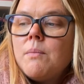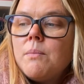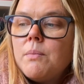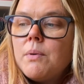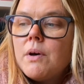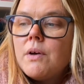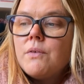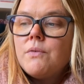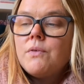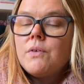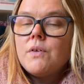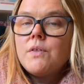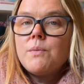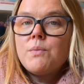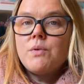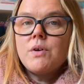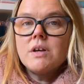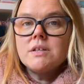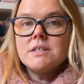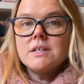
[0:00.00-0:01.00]
But for the
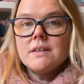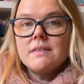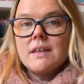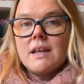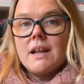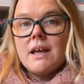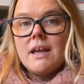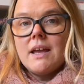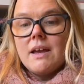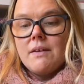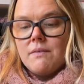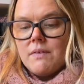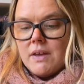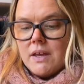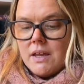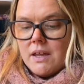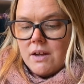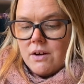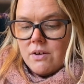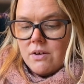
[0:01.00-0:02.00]
project that I have
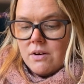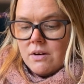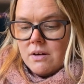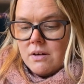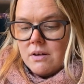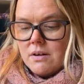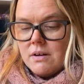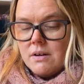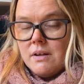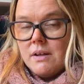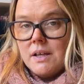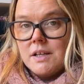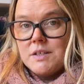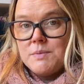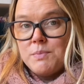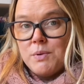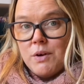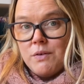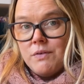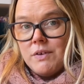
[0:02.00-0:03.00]
here, it's
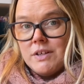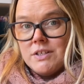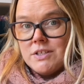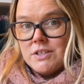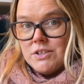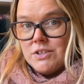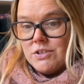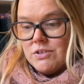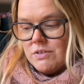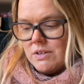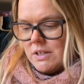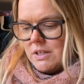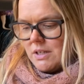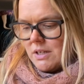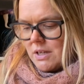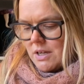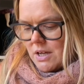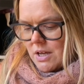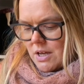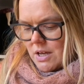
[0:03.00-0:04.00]
perfect to do it
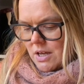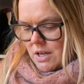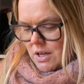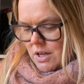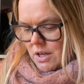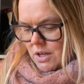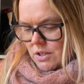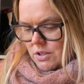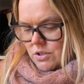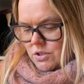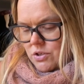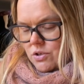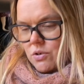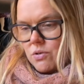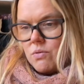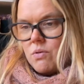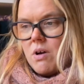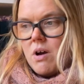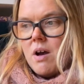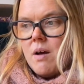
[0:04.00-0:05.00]

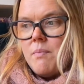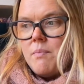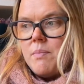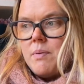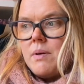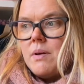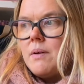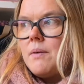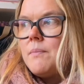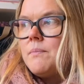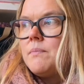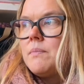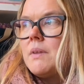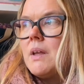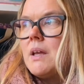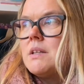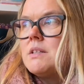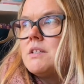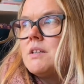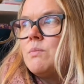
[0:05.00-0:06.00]
toe up.
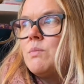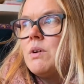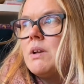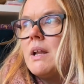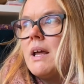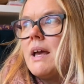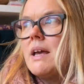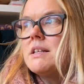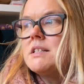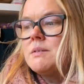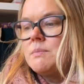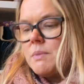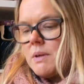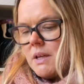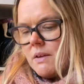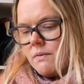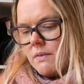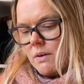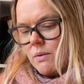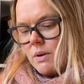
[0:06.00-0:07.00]
and someone asked me
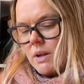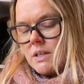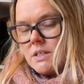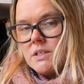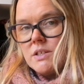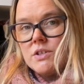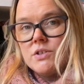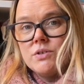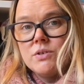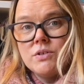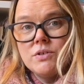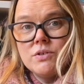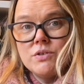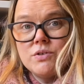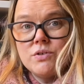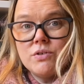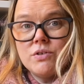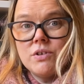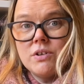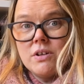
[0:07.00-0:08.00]
if I would actually do a
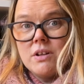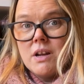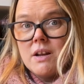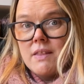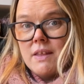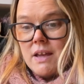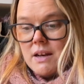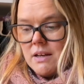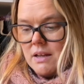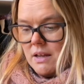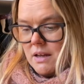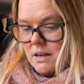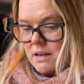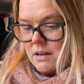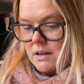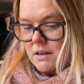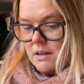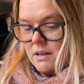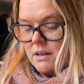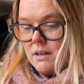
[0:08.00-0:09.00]
tutorial on that, and
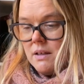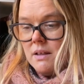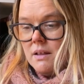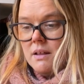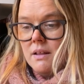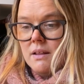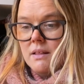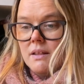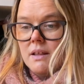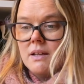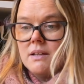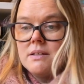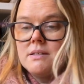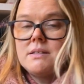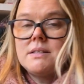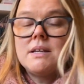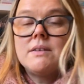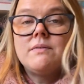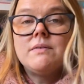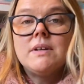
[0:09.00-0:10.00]
that is
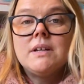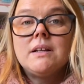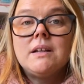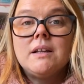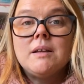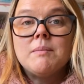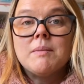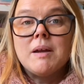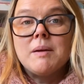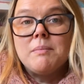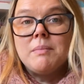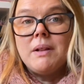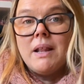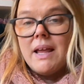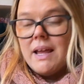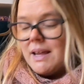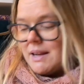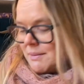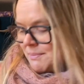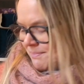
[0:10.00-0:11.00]
definitely my
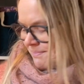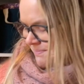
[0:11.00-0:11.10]
plan.